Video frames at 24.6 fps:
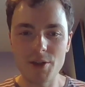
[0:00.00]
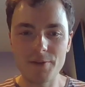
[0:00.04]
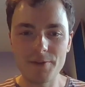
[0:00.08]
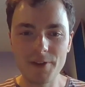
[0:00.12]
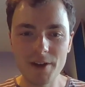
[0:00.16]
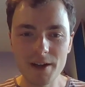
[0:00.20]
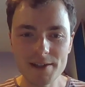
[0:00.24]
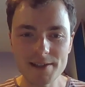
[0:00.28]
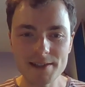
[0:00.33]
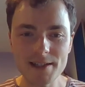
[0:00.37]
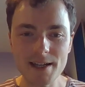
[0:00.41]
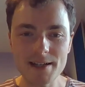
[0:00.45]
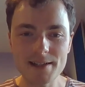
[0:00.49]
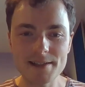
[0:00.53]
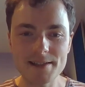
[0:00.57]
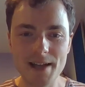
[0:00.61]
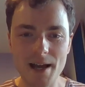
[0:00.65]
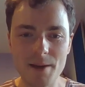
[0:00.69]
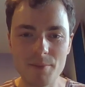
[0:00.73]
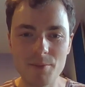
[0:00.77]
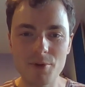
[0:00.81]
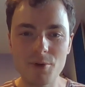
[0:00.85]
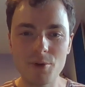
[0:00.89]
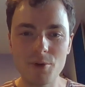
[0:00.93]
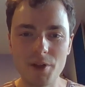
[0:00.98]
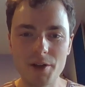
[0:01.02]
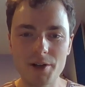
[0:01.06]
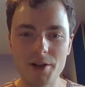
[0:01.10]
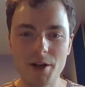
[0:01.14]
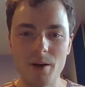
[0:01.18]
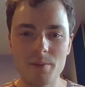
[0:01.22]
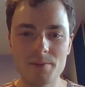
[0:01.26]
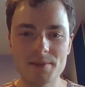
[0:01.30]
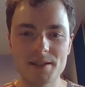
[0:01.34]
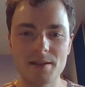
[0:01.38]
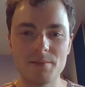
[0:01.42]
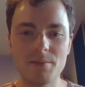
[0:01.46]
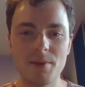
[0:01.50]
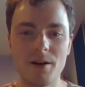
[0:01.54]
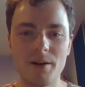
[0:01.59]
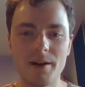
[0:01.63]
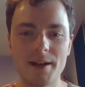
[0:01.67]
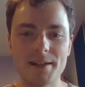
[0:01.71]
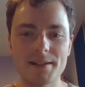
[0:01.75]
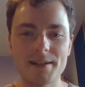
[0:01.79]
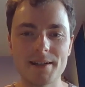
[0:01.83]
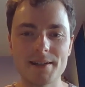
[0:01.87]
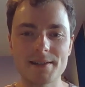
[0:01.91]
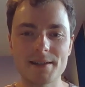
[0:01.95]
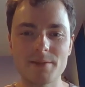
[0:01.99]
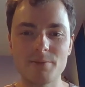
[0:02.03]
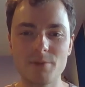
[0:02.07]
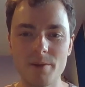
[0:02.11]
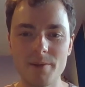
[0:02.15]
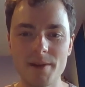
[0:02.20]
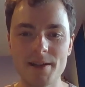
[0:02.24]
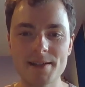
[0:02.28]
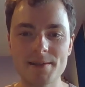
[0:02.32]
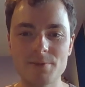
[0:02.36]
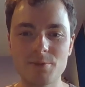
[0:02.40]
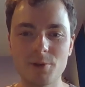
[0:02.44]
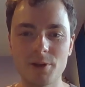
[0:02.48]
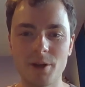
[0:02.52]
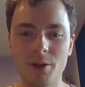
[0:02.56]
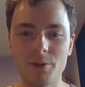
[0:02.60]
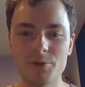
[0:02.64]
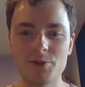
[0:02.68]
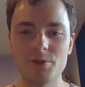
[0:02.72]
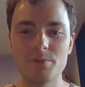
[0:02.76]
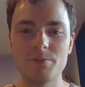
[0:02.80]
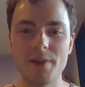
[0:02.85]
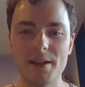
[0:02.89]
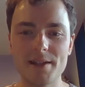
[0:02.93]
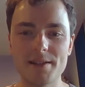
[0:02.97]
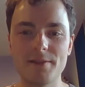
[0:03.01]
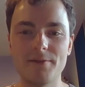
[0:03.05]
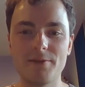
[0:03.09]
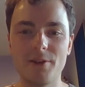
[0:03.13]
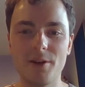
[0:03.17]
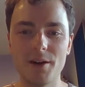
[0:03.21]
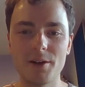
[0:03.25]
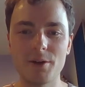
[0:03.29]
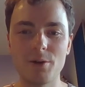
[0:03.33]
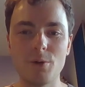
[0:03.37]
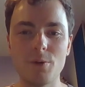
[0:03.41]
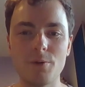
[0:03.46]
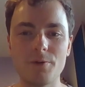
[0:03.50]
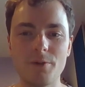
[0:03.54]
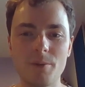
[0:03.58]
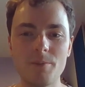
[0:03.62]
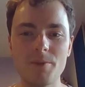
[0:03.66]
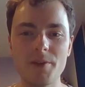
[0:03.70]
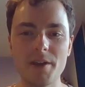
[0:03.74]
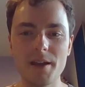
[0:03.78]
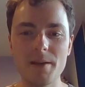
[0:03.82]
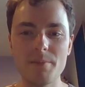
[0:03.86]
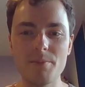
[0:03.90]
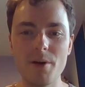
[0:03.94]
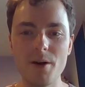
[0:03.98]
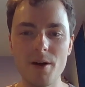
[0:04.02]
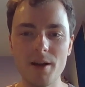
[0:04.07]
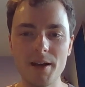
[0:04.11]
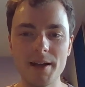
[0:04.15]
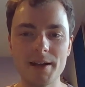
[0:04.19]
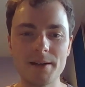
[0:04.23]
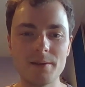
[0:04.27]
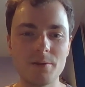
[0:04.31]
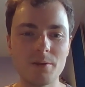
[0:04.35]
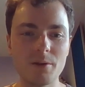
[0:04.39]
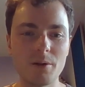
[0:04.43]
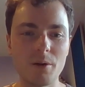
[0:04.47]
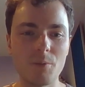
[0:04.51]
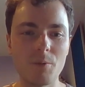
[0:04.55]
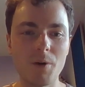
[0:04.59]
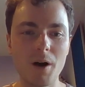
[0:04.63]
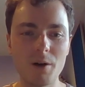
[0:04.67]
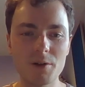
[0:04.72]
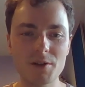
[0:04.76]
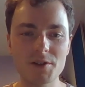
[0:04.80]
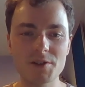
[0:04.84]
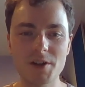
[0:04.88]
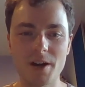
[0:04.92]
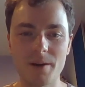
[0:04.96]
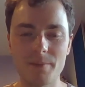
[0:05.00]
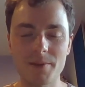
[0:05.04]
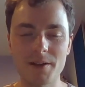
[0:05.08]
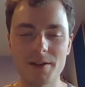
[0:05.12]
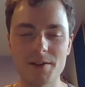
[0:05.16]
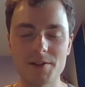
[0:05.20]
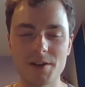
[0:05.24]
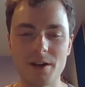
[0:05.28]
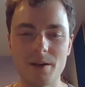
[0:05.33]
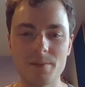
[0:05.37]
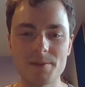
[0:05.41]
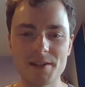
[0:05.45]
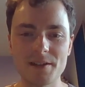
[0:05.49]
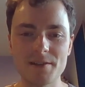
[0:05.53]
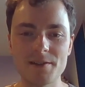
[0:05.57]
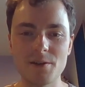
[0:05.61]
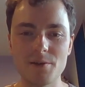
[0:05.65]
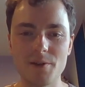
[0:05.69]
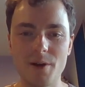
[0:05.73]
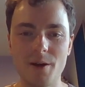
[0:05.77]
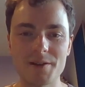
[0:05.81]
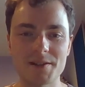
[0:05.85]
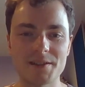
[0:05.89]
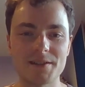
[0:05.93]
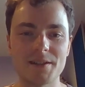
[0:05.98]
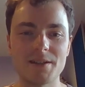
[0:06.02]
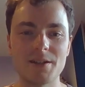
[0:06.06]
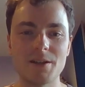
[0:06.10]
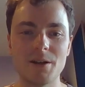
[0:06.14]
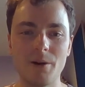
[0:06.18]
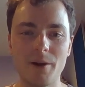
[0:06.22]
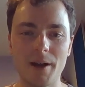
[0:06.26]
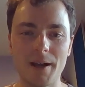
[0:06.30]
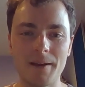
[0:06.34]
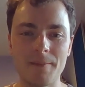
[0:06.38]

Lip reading: first example that comes to mind is the women's 100-metre final from the Berlin World Championships in 2009.